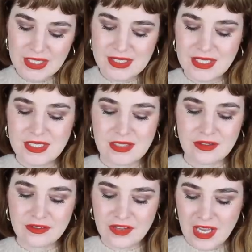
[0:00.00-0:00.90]
get a sense
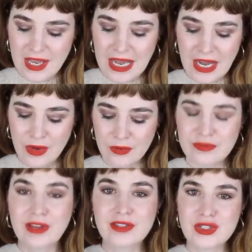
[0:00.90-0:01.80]
of how
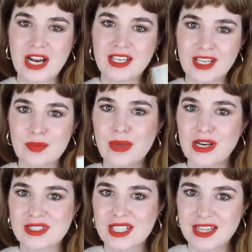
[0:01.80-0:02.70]
Velvet Dragon
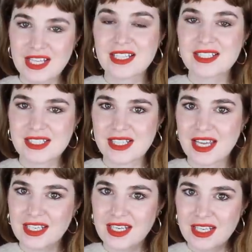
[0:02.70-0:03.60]
compares to things
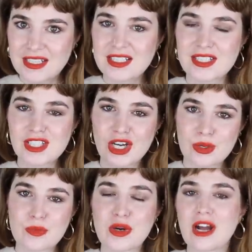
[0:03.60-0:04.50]
like Disco
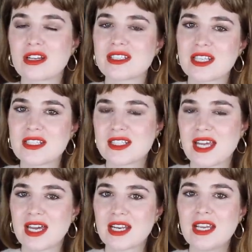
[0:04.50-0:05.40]
and Moroccan
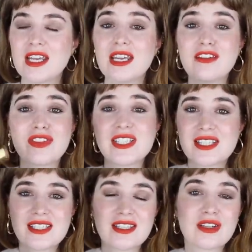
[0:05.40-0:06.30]
Sunset. If this
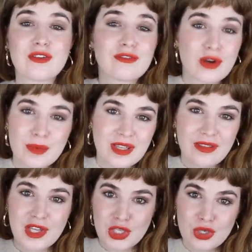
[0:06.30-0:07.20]
isn't the formula
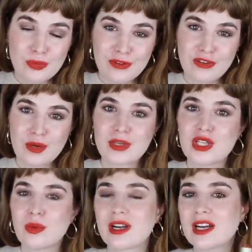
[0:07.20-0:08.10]
that you prefer, but you
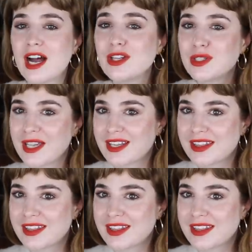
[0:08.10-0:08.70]
want a color like